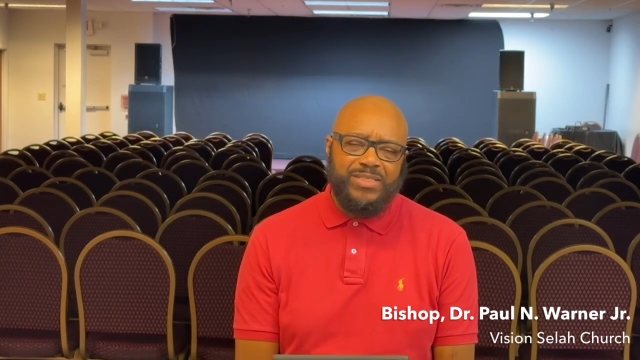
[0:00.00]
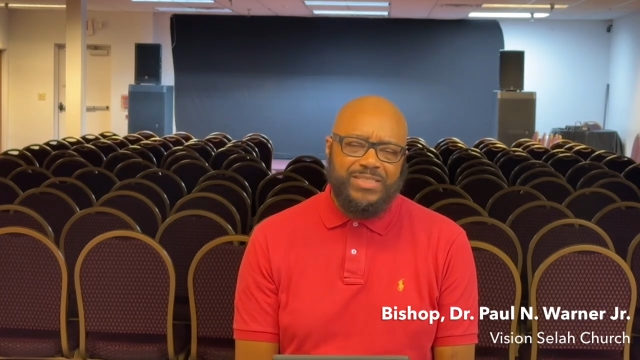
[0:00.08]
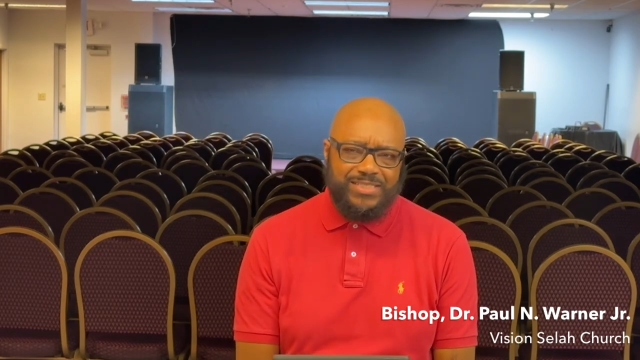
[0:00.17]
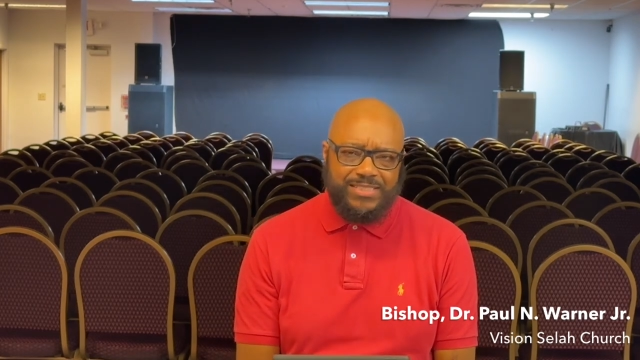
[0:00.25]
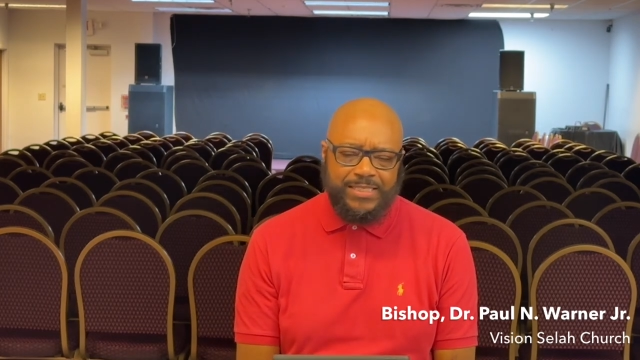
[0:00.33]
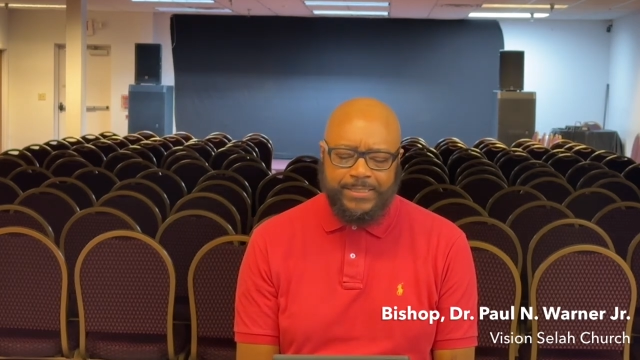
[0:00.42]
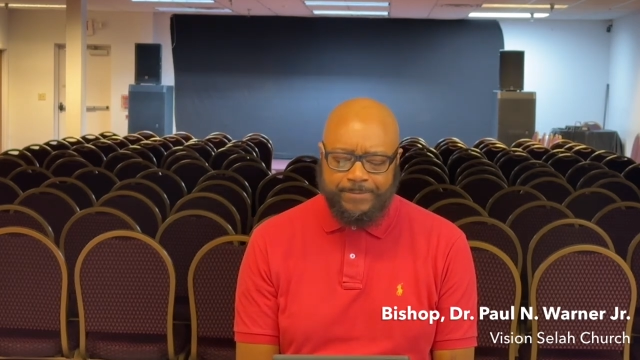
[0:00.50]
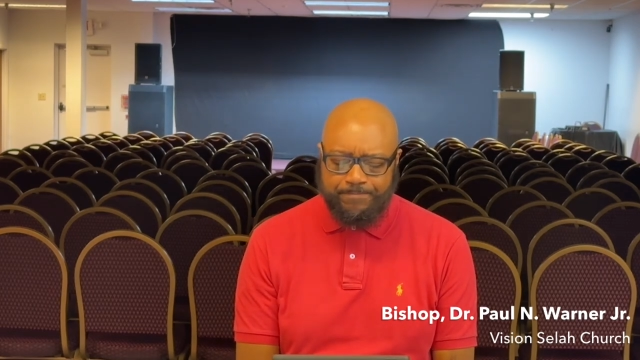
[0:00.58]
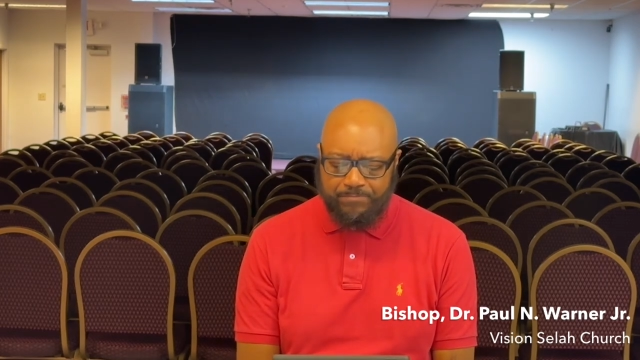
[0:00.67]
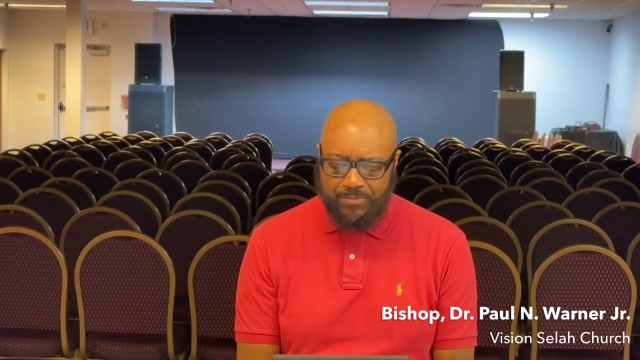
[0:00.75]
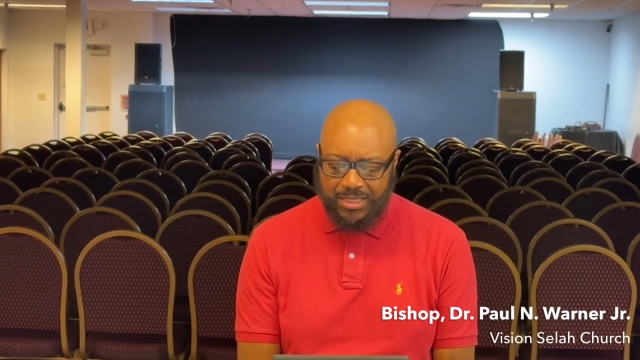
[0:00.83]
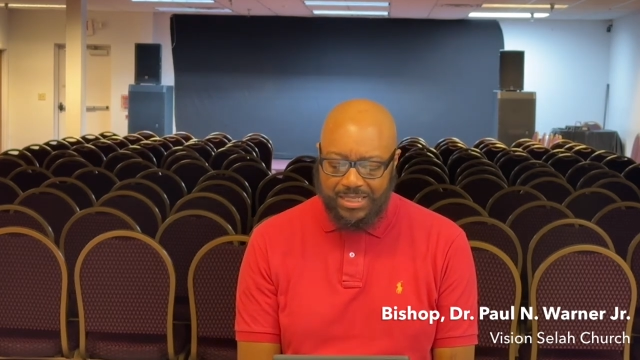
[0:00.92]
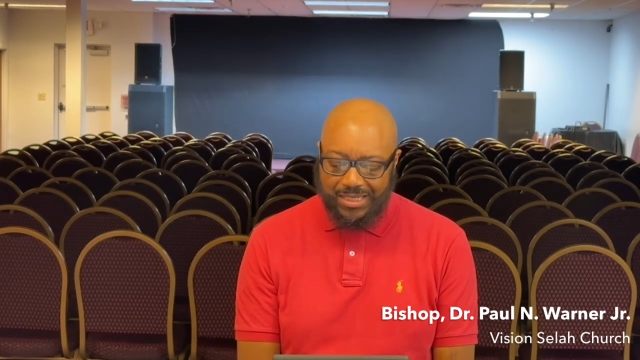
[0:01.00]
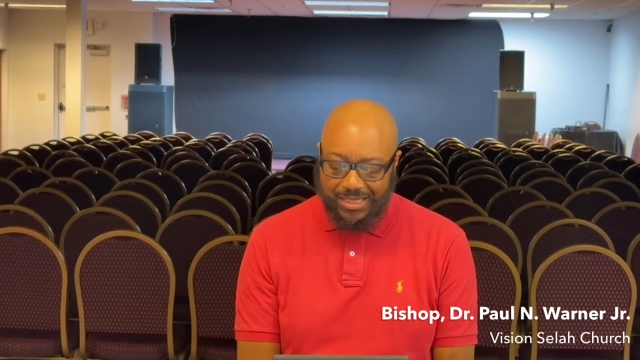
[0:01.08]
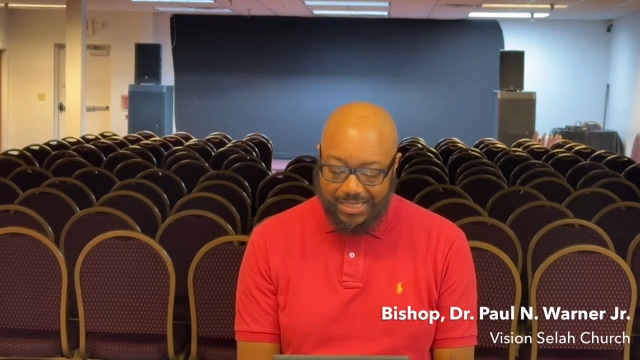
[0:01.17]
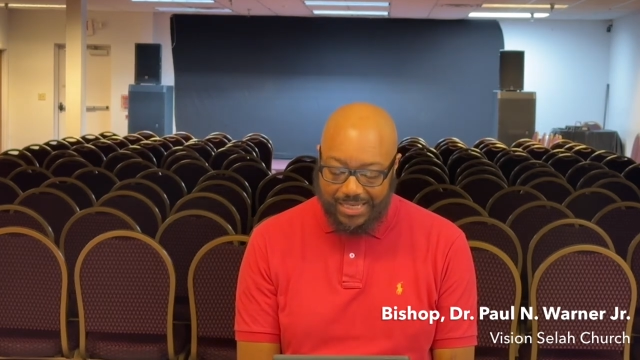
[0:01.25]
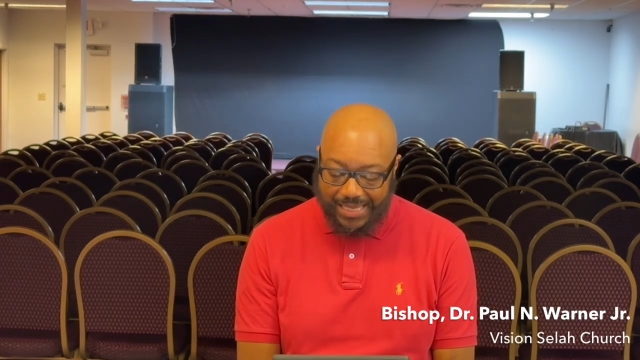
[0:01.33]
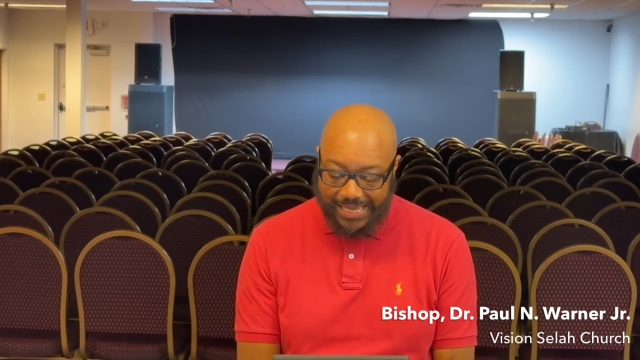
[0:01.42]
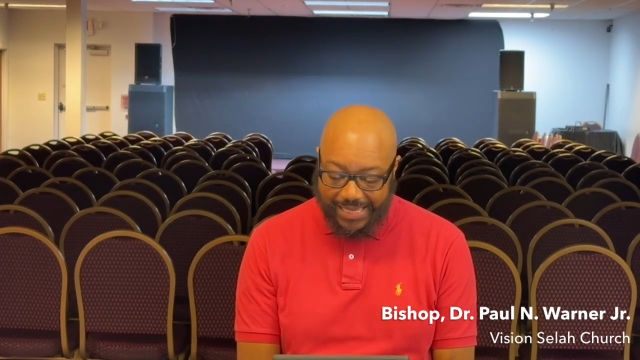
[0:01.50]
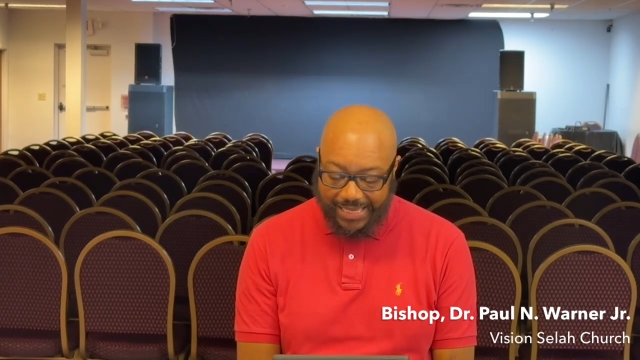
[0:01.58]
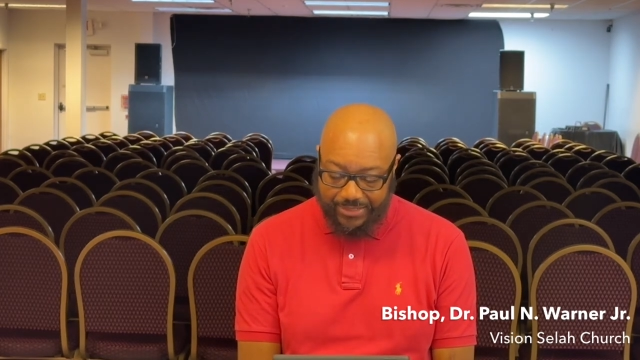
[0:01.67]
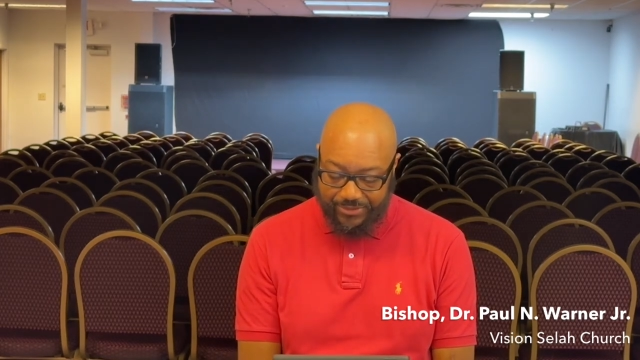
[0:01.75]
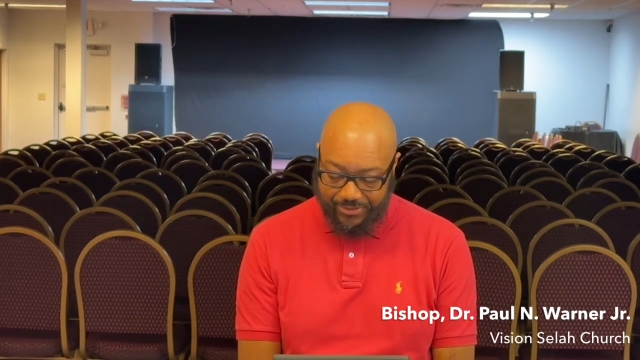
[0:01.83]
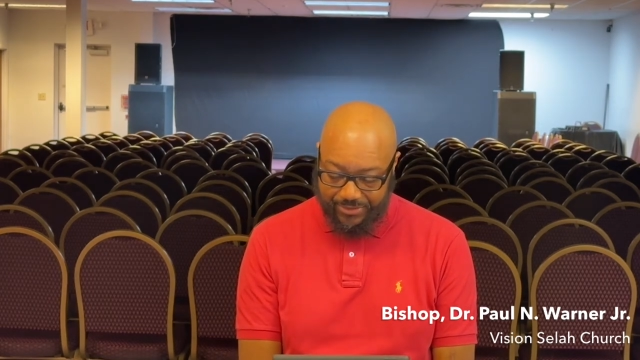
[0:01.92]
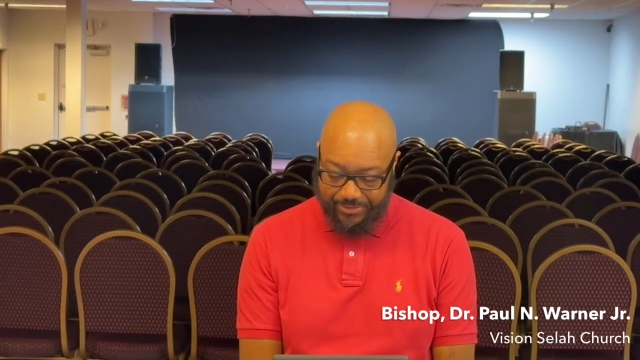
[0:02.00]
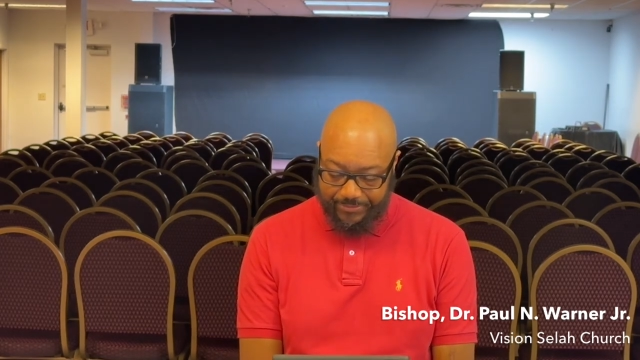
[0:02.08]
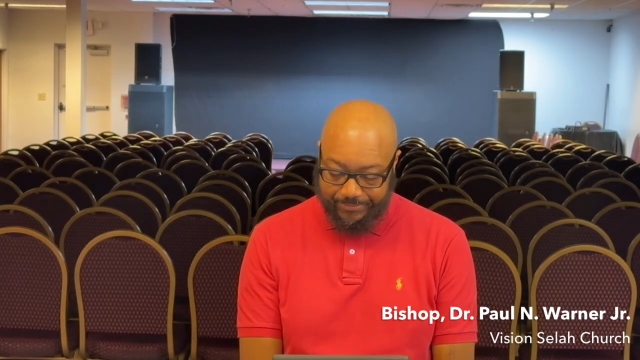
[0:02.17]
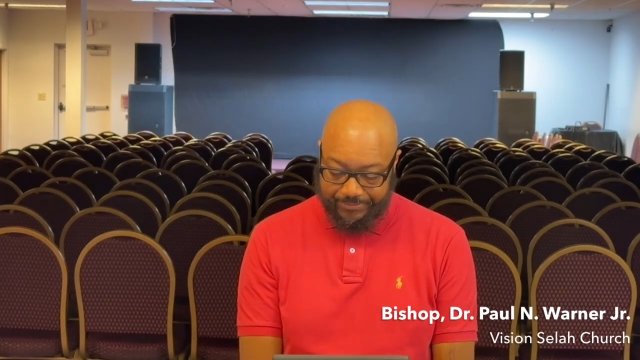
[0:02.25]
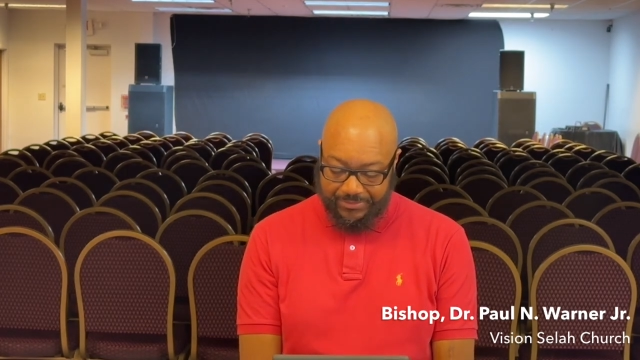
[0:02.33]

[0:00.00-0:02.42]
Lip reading: seem lighter.